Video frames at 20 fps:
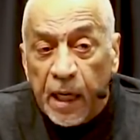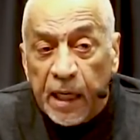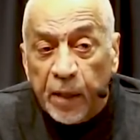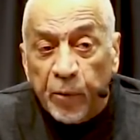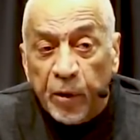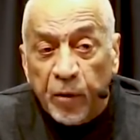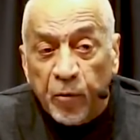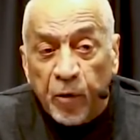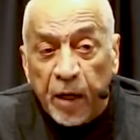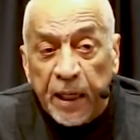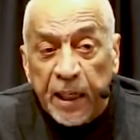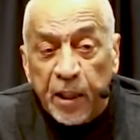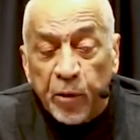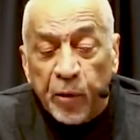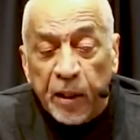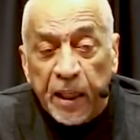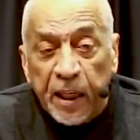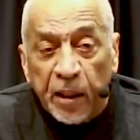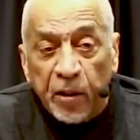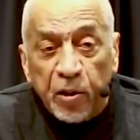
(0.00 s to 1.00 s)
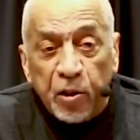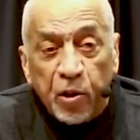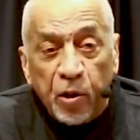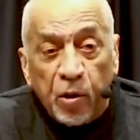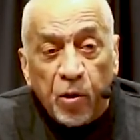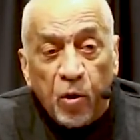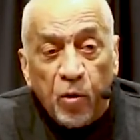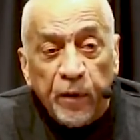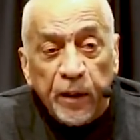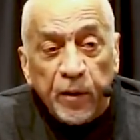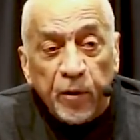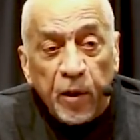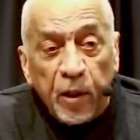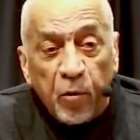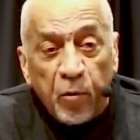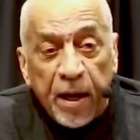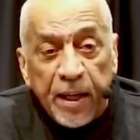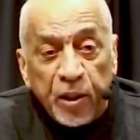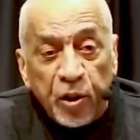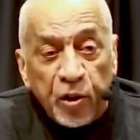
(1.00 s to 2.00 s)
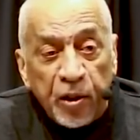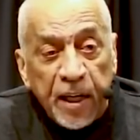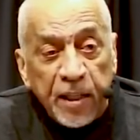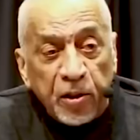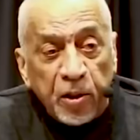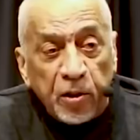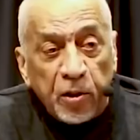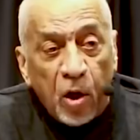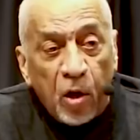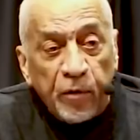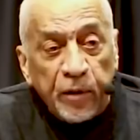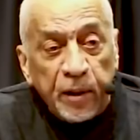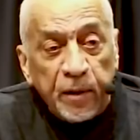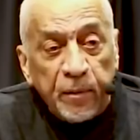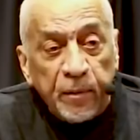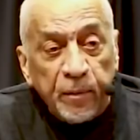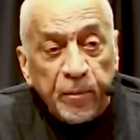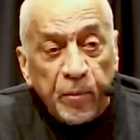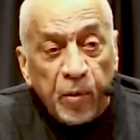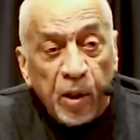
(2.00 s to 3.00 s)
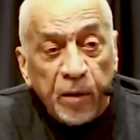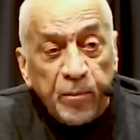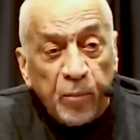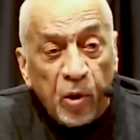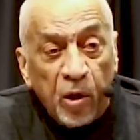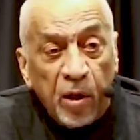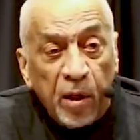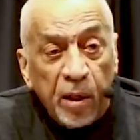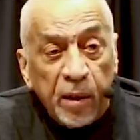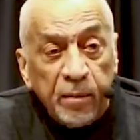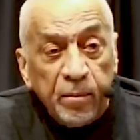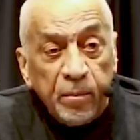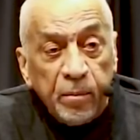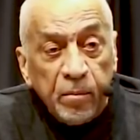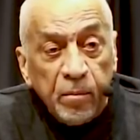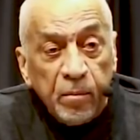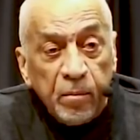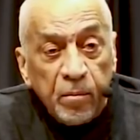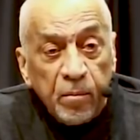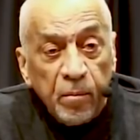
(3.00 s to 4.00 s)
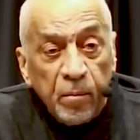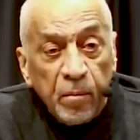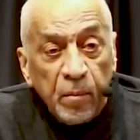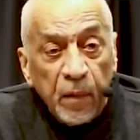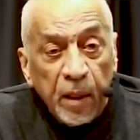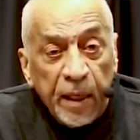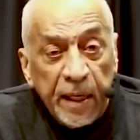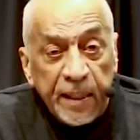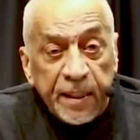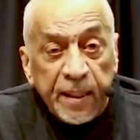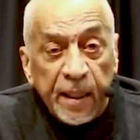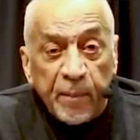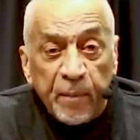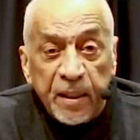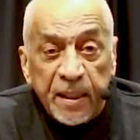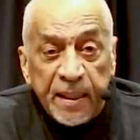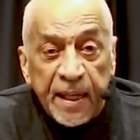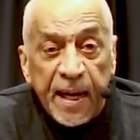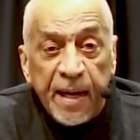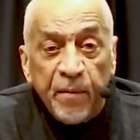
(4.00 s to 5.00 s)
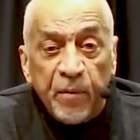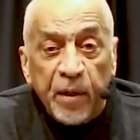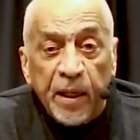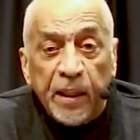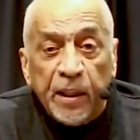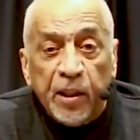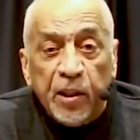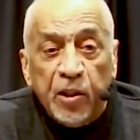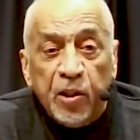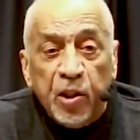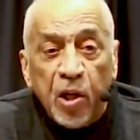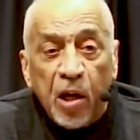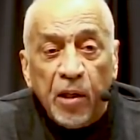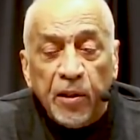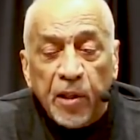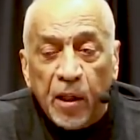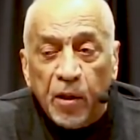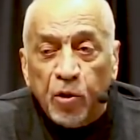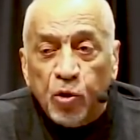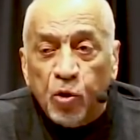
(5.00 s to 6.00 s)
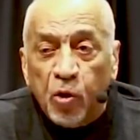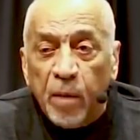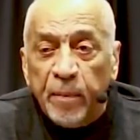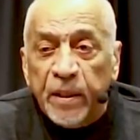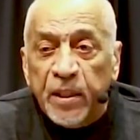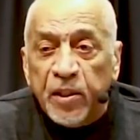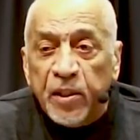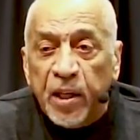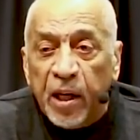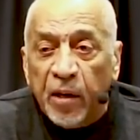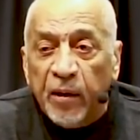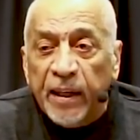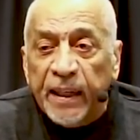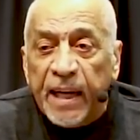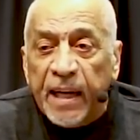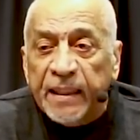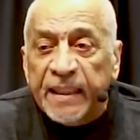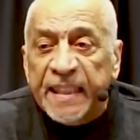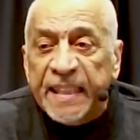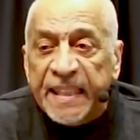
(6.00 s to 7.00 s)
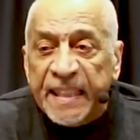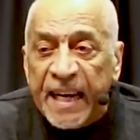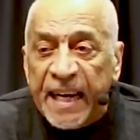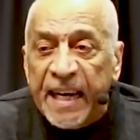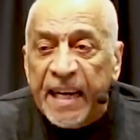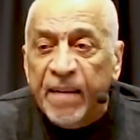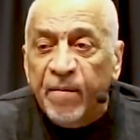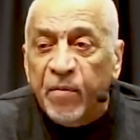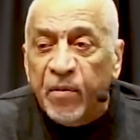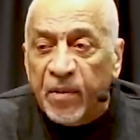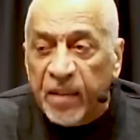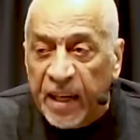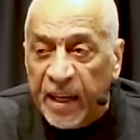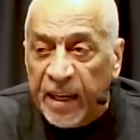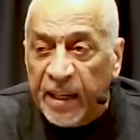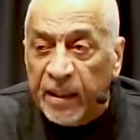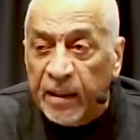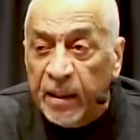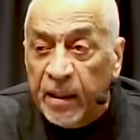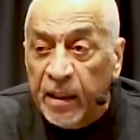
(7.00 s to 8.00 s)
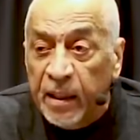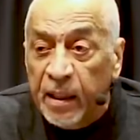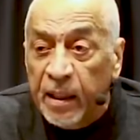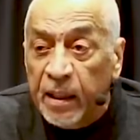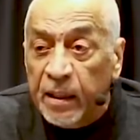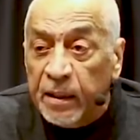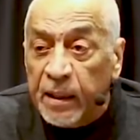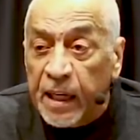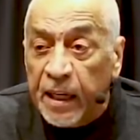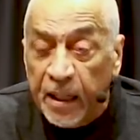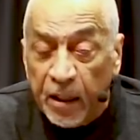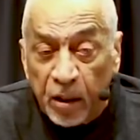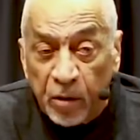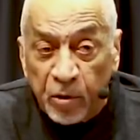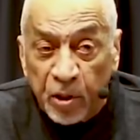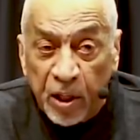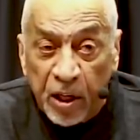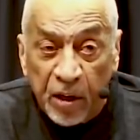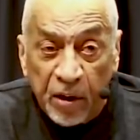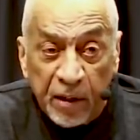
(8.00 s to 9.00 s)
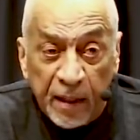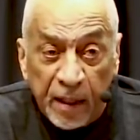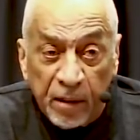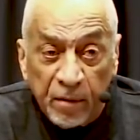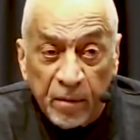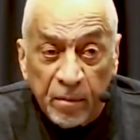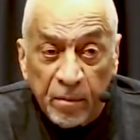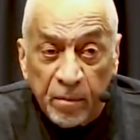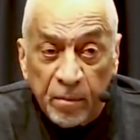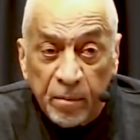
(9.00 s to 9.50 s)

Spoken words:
And when Hitler took over as the Vice Chancellor's office, von Braun, he said the same thing. Donald Trump is carrying out the same thing that Hitler was carrying out.